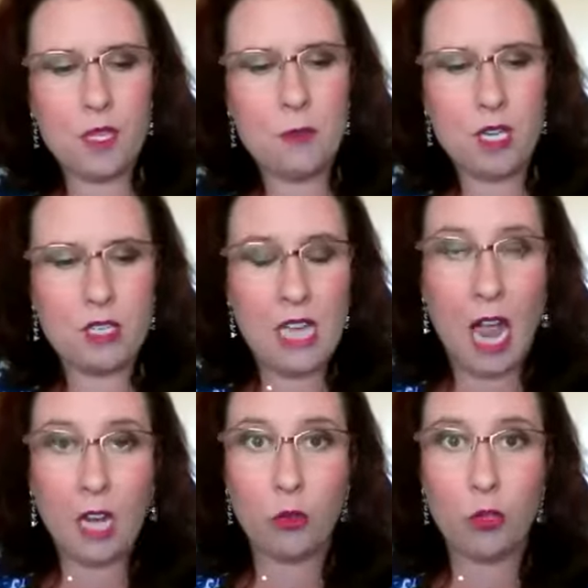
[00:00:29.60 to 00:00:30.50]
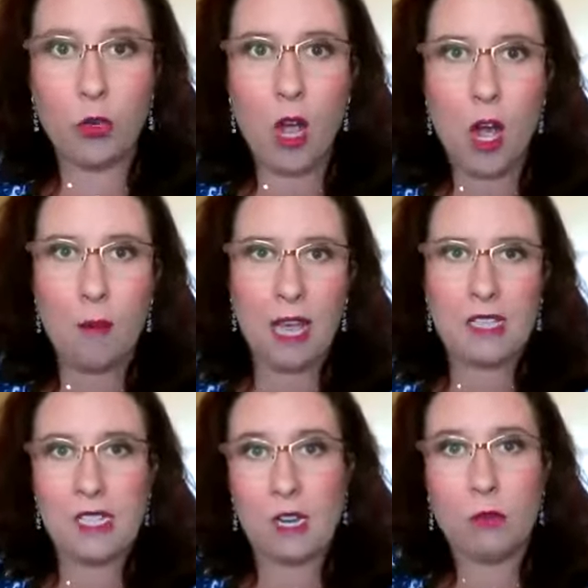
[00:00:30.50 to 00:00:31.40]
because I grew up
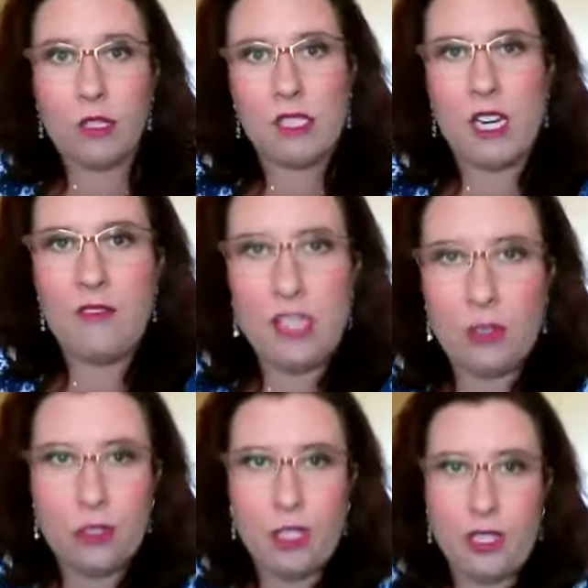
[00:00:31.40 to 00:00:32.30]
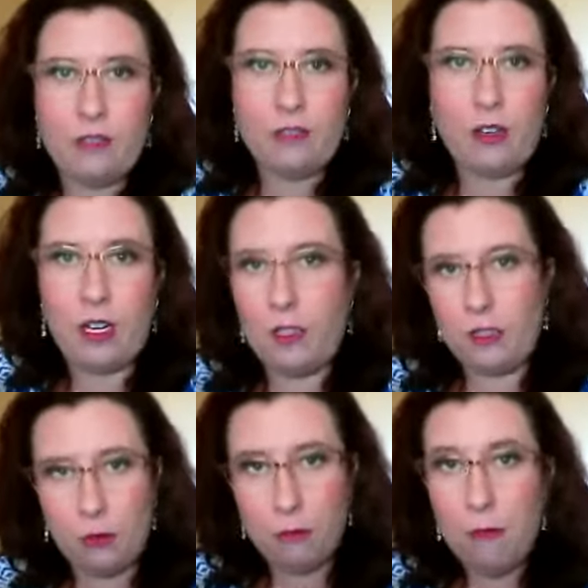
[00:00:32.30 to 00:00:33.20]
as a real estate investor's kid. All right.
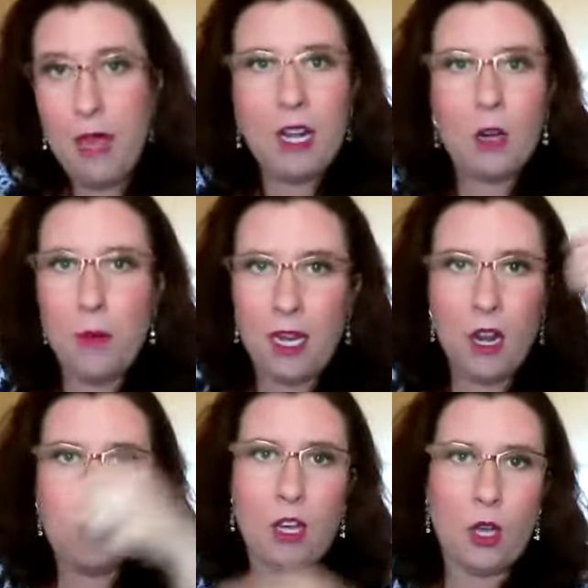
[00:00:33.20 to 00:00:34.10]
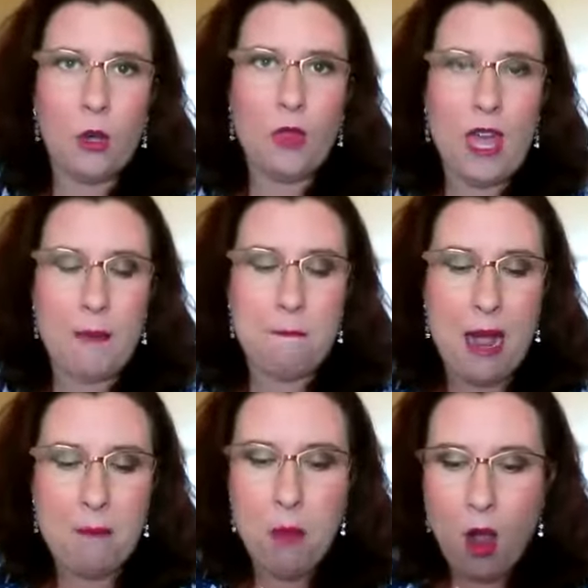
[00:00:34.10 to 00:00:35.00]
You may or may not know that
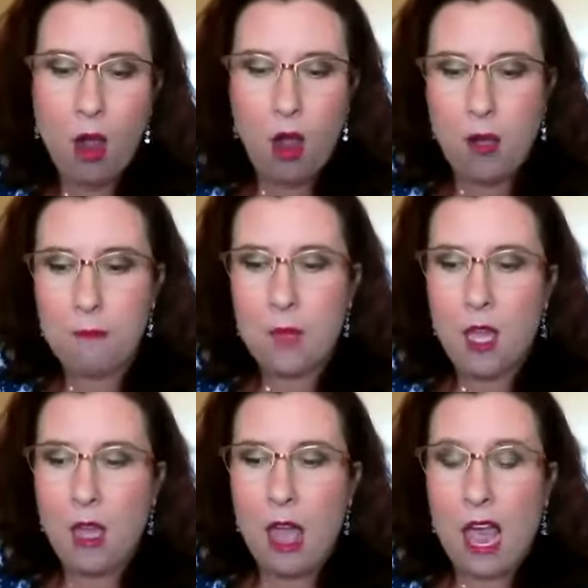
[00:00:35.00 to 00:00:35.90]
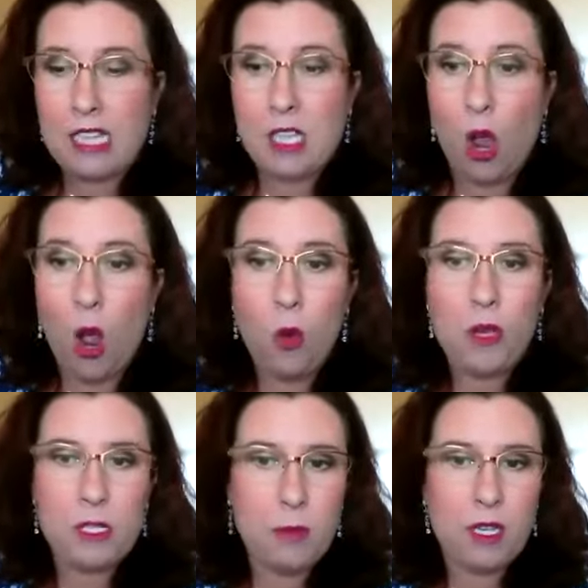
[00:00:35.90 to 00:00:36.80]
my mom has
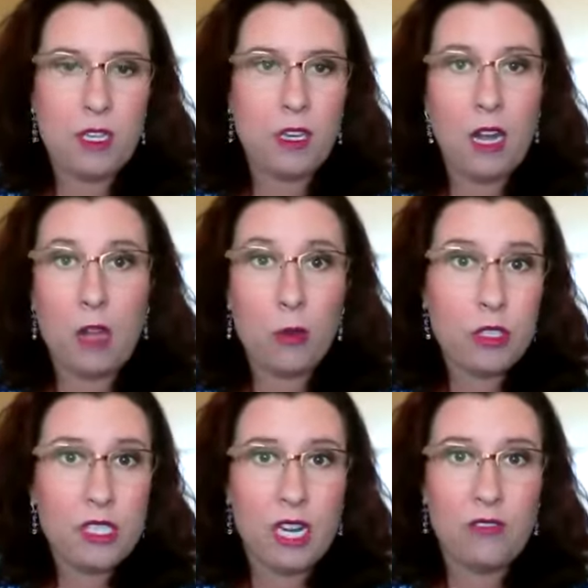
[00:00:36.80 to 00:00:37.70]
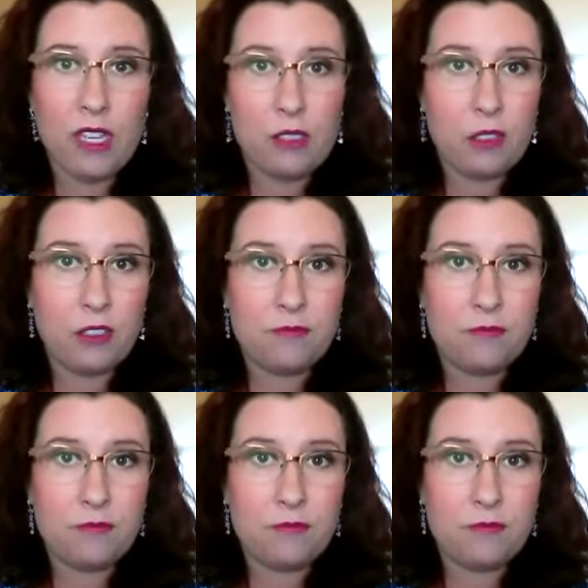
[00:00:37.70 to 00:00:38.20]
always been a real estate investor.